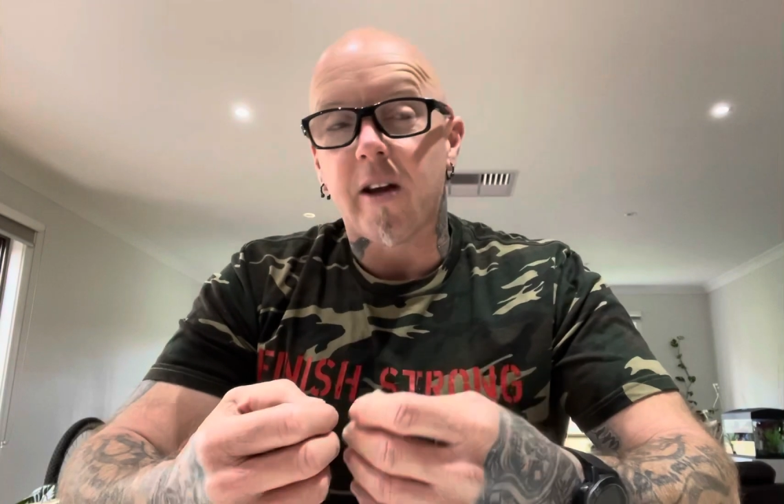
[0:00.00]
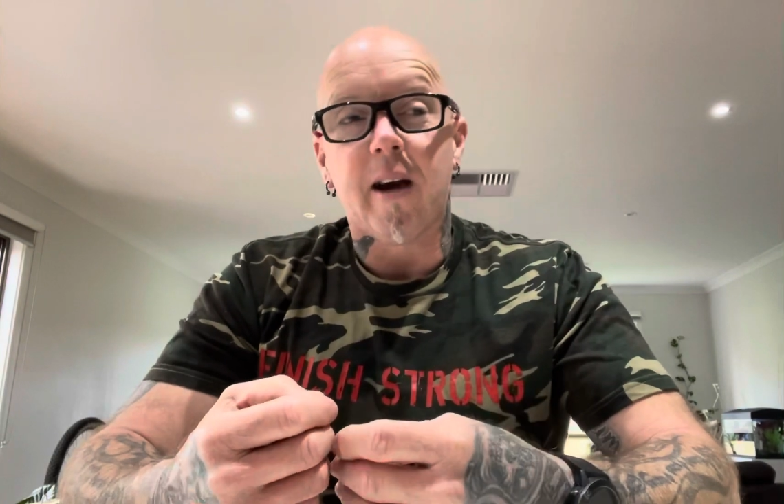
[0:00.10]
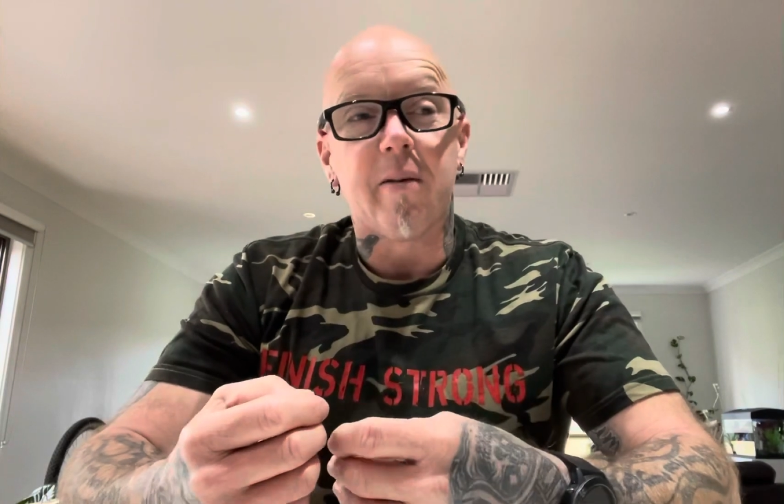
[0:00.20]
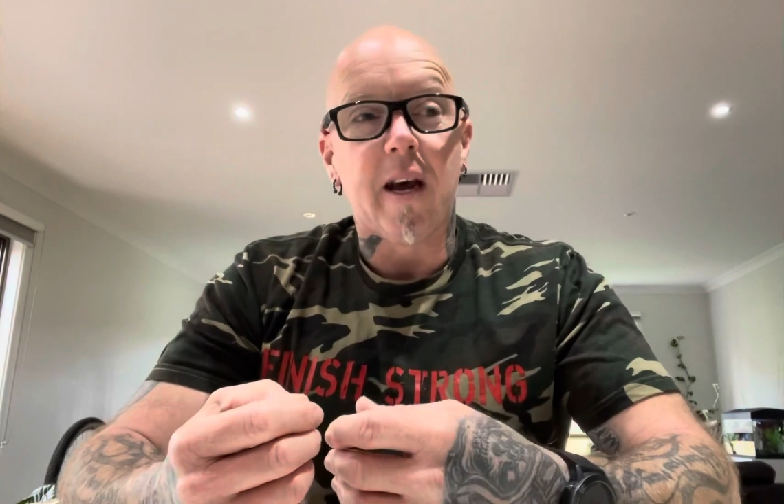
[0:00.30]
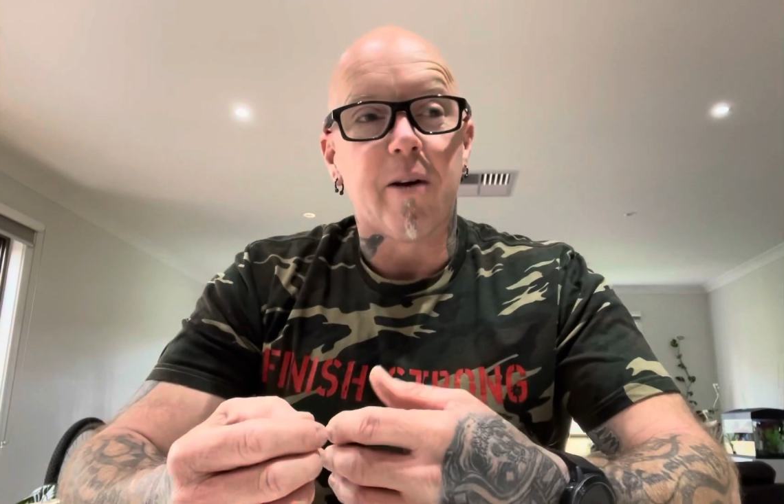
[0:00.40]

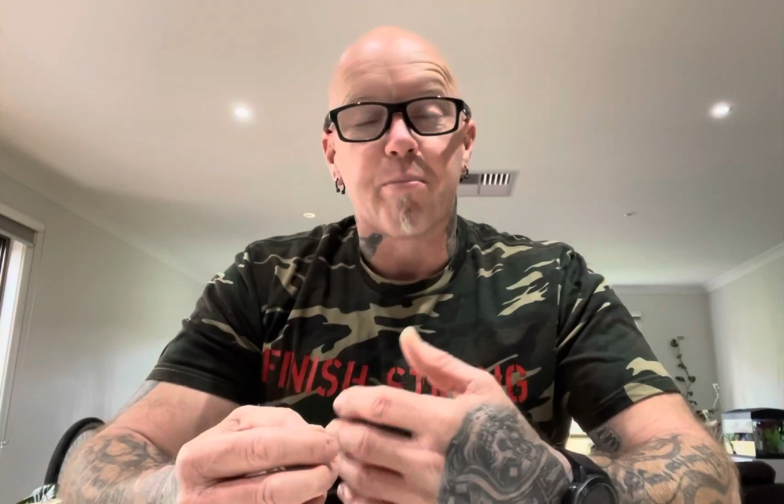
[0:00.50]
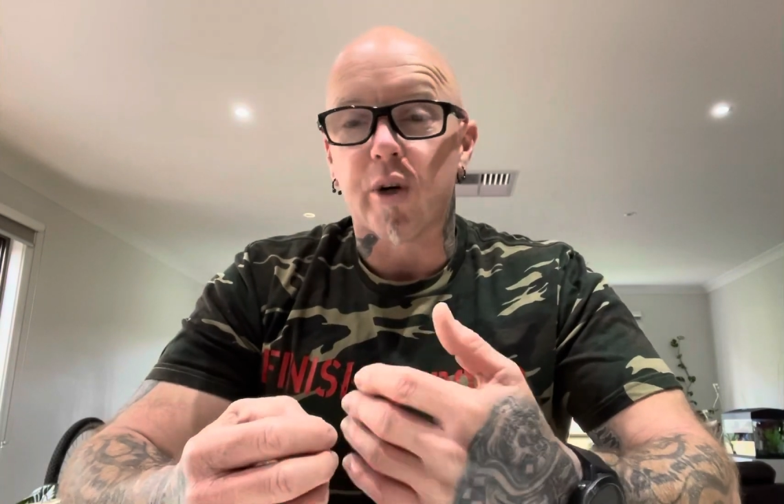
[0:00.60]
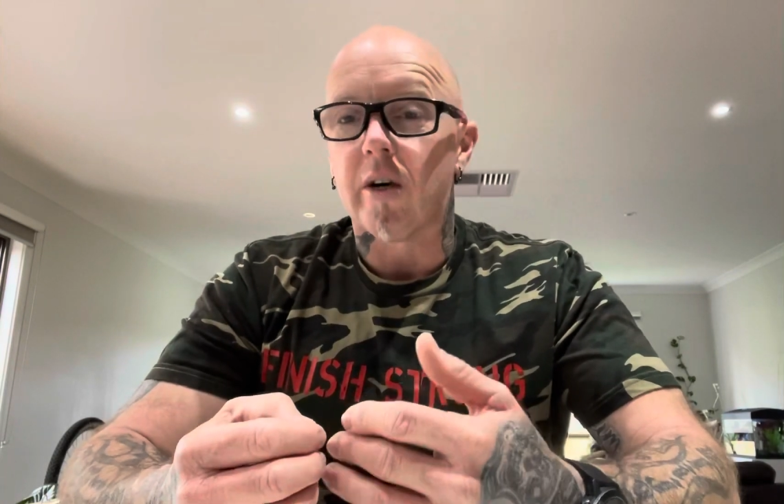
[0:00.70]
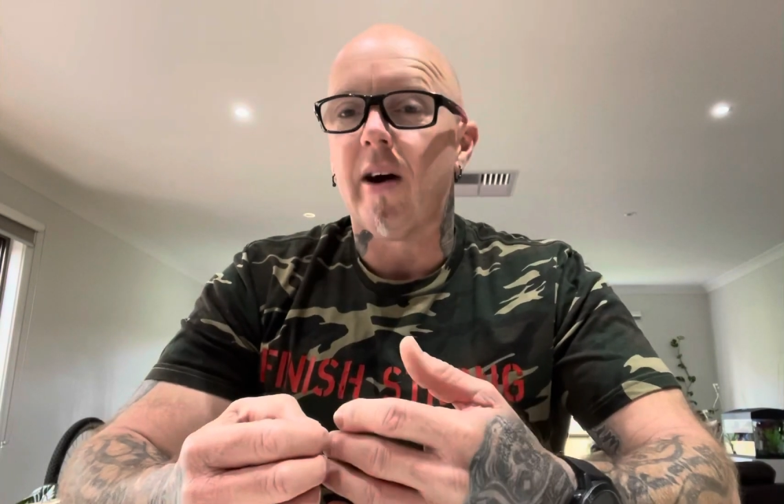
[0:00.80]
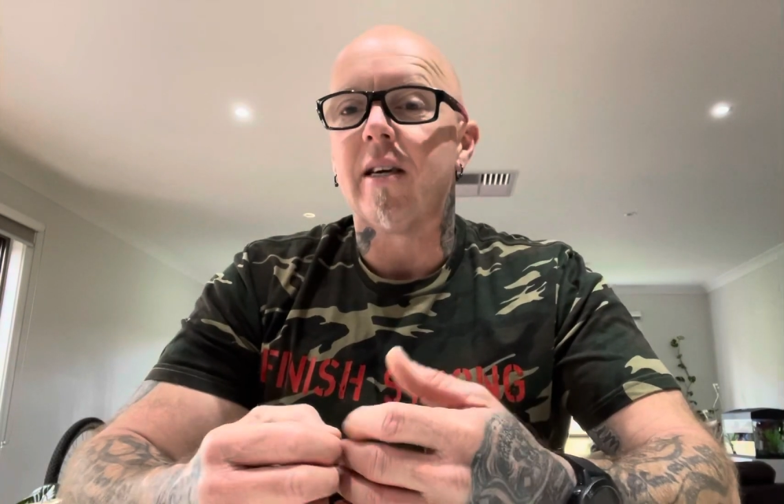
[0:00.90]
and
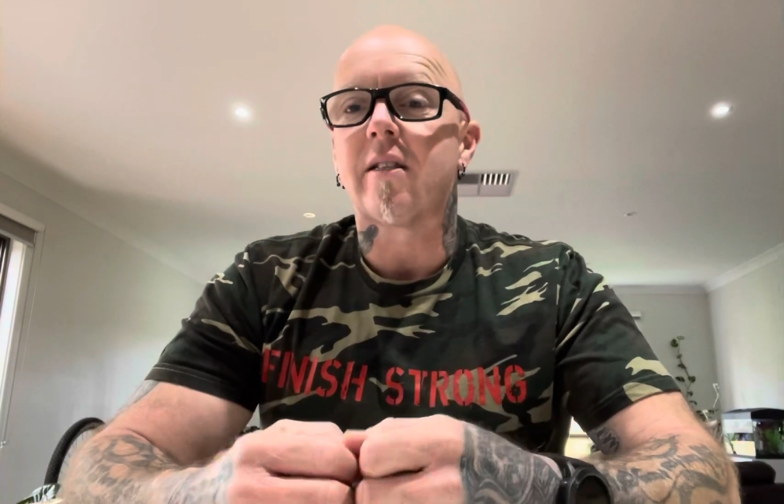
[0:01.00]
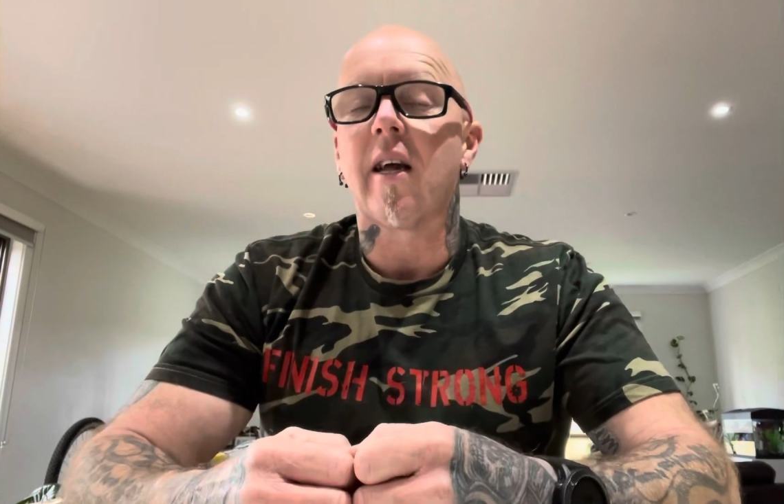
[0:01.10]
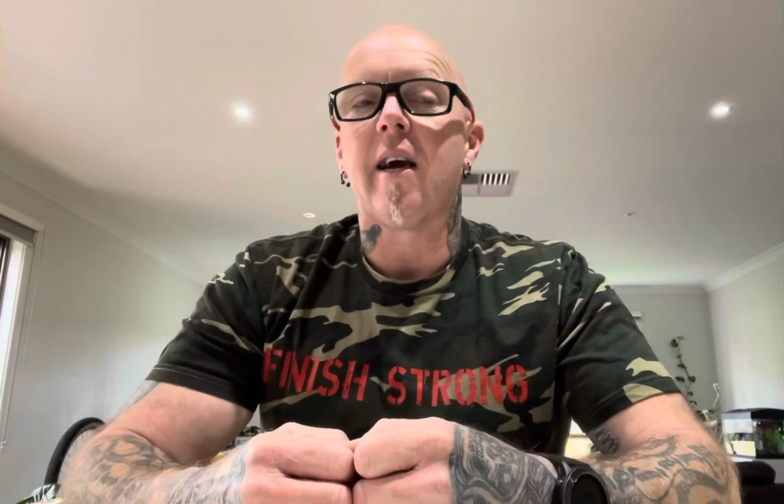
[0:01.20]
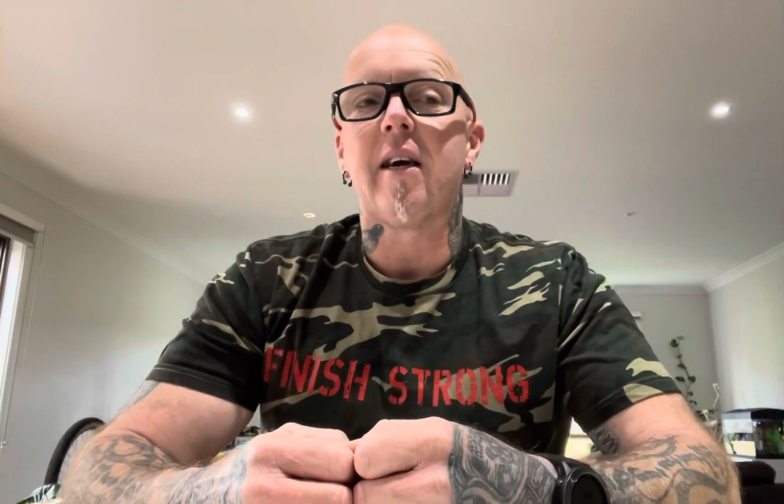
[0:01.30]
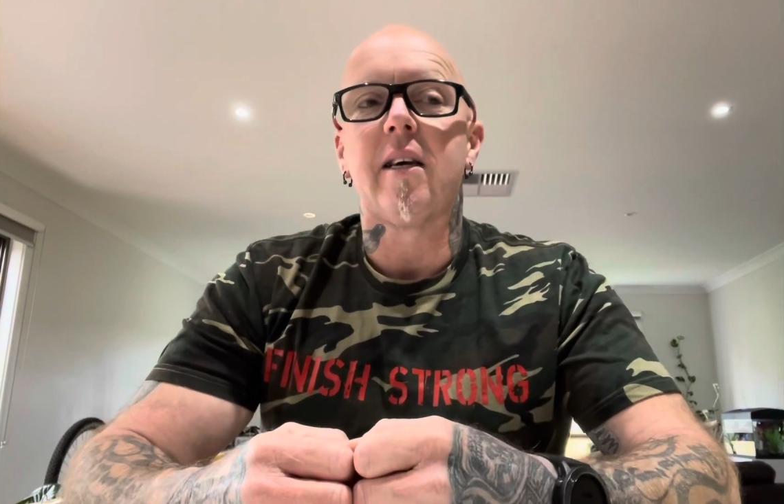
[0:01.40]
progressed,
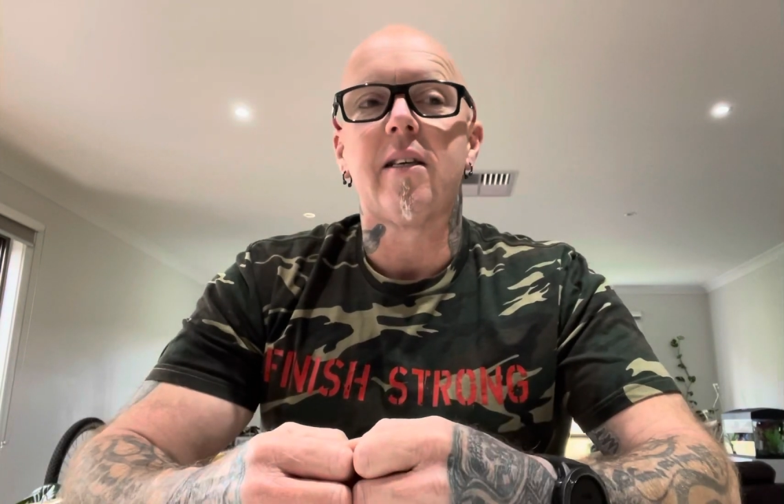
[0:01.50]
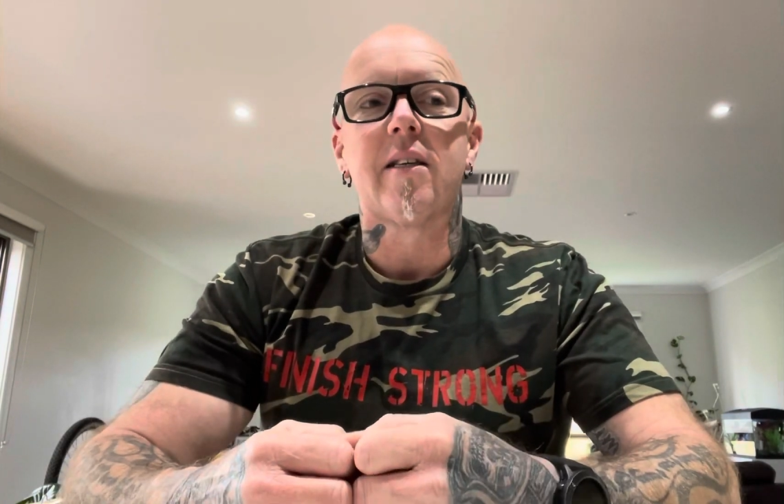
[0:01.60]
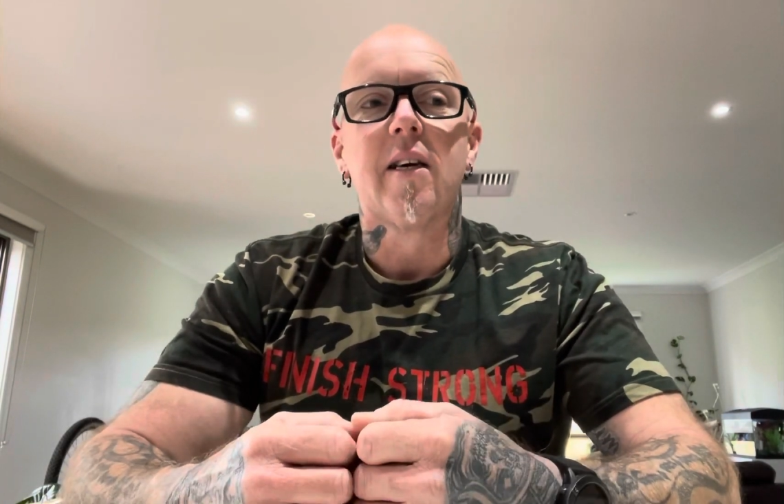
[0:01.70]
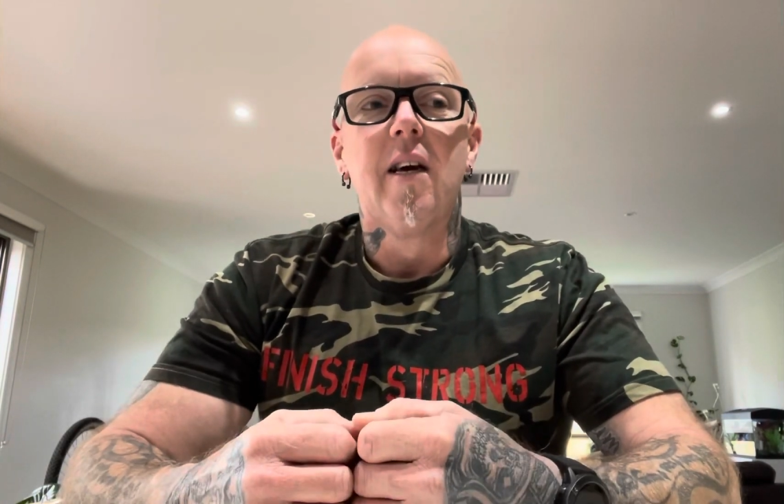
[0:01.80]
and